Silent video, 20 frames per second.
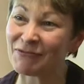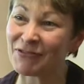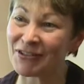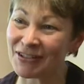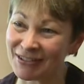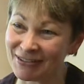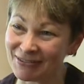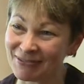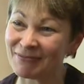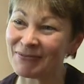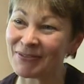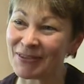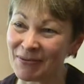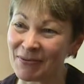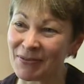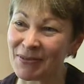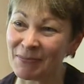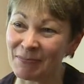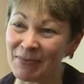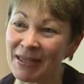the
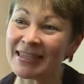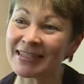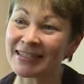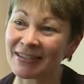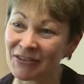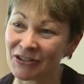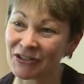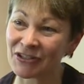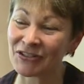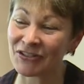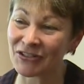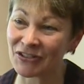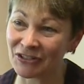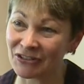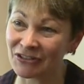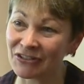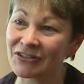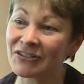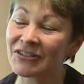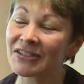myths and the
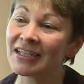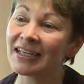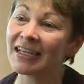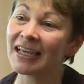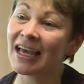concerns,